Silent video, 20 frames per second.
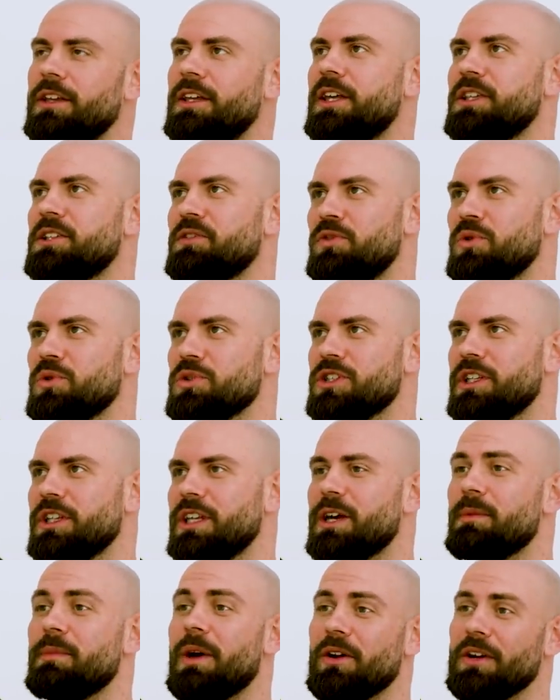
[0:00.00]
they get divorced and
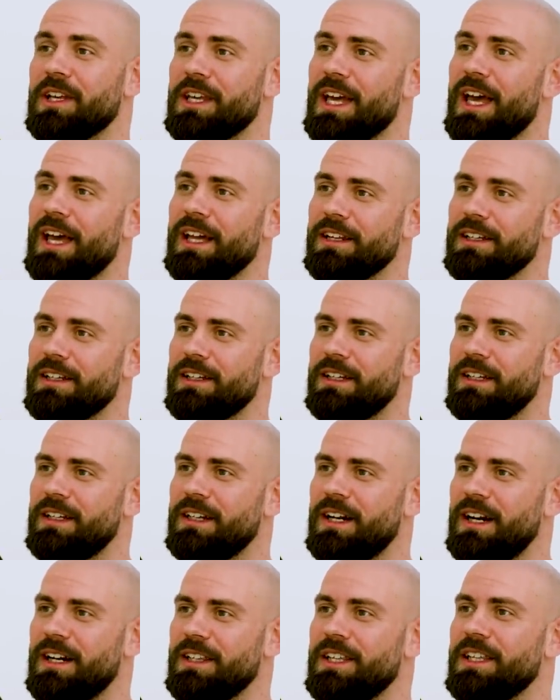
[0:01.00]
they get married again,
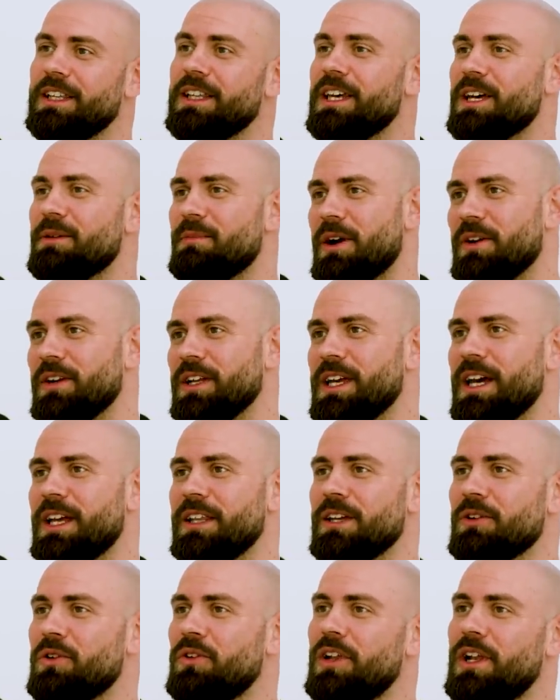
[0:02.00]
and then they get married
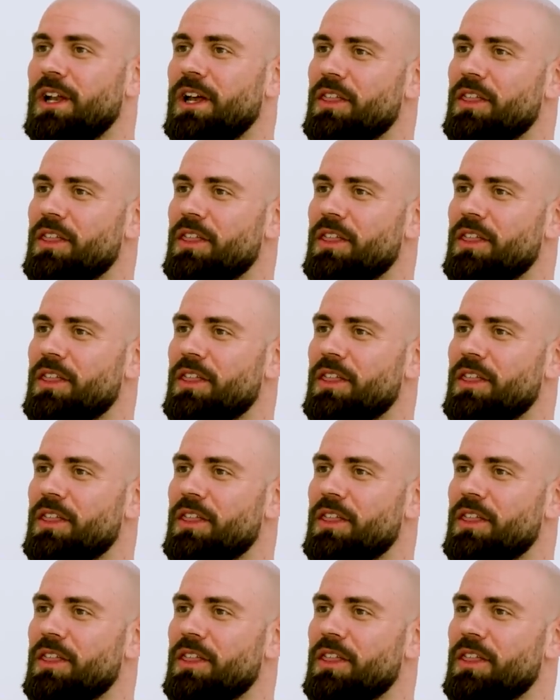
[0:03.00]
again. They're on their